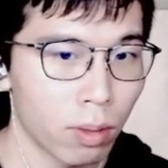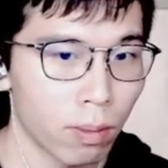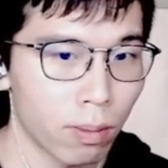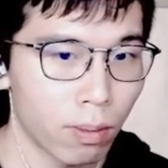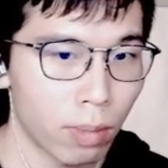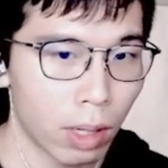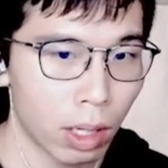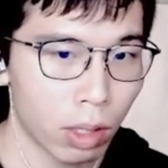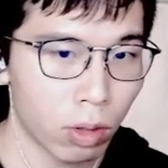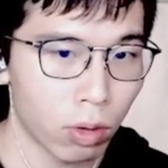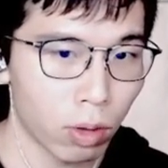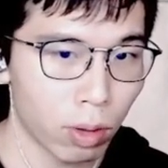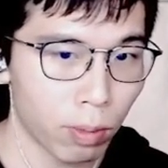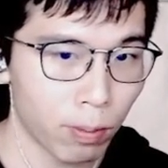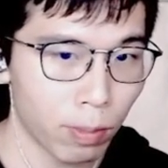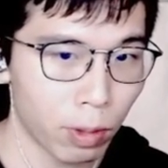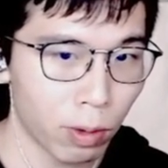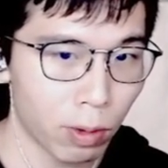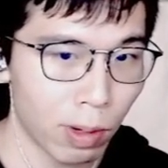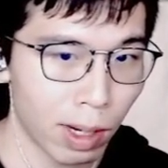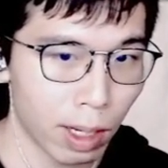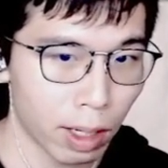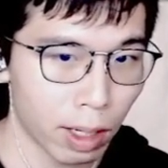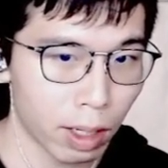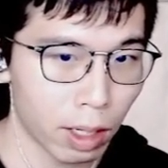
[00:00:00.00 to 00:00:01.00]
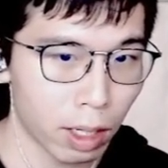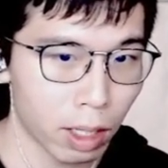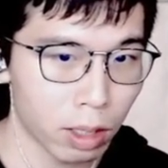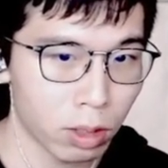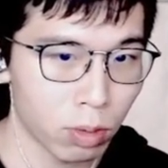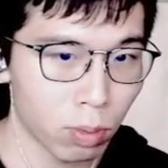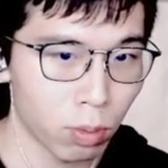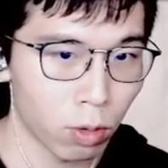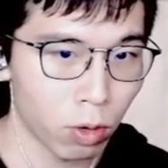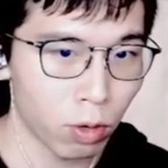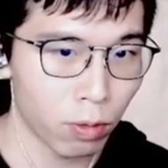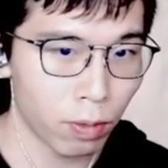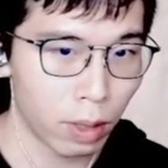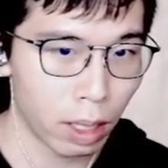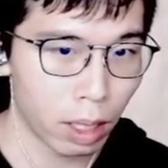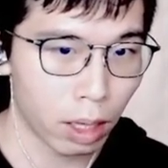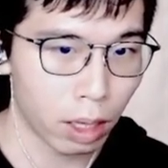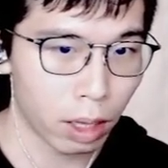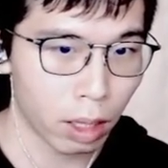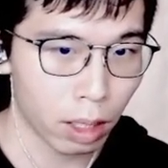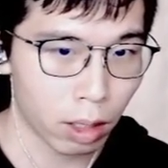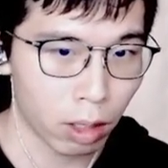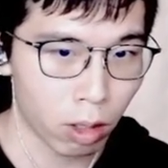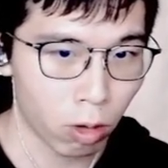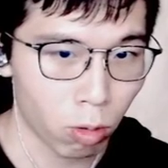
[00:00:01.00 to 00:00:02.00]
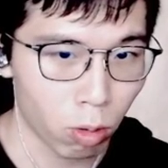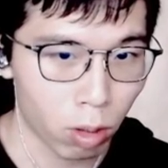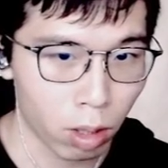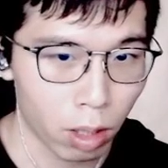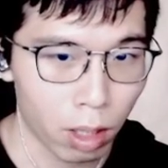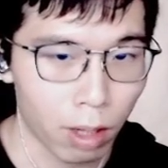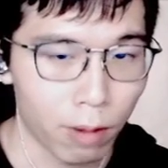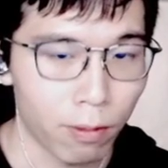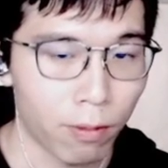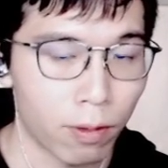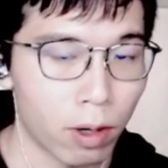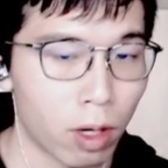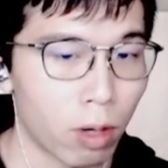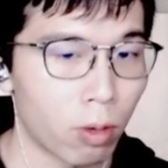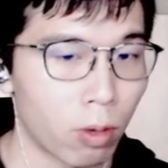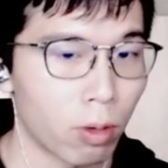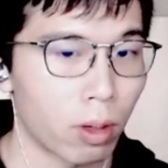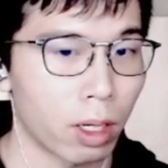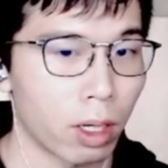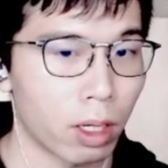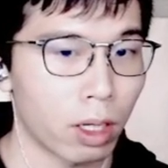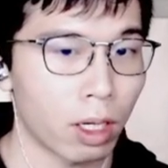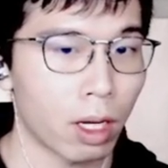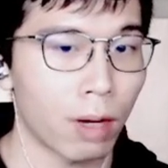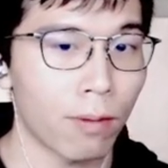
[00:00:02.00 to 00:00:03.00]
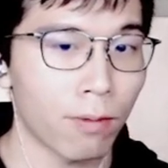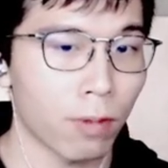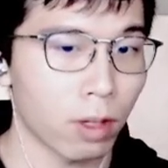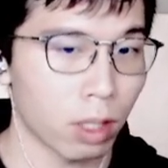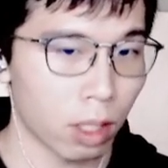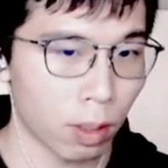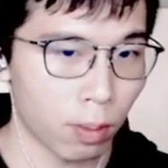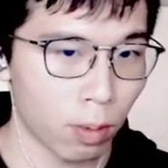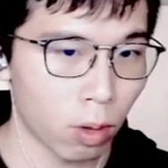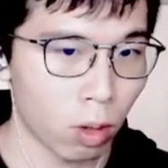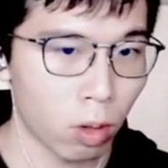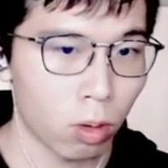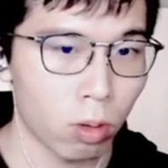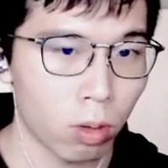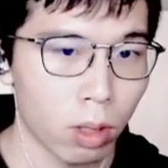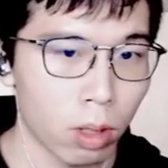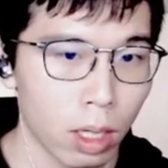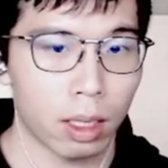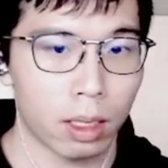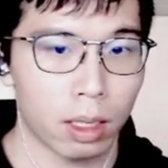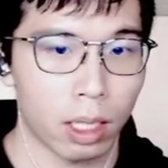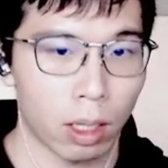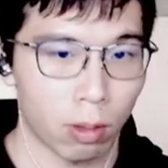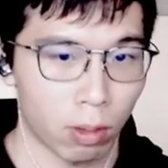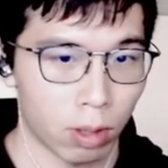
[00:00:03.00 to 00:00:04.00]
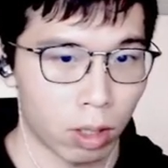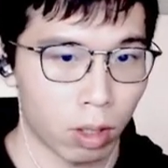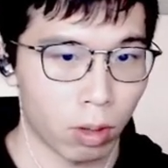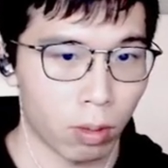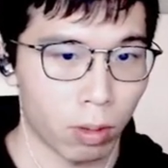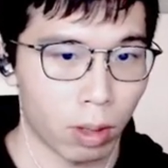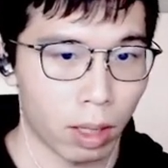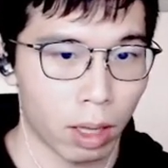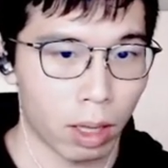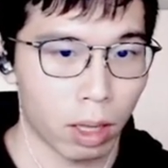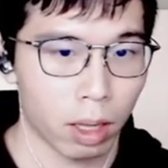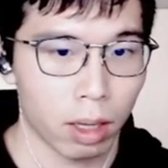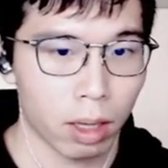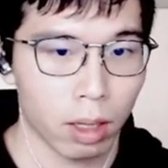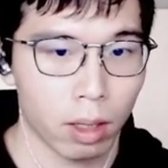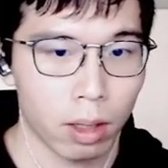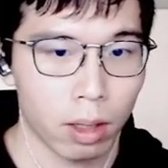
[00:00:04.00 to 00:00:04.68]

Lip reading: Black could play a knight move and secure a very comfortable territories.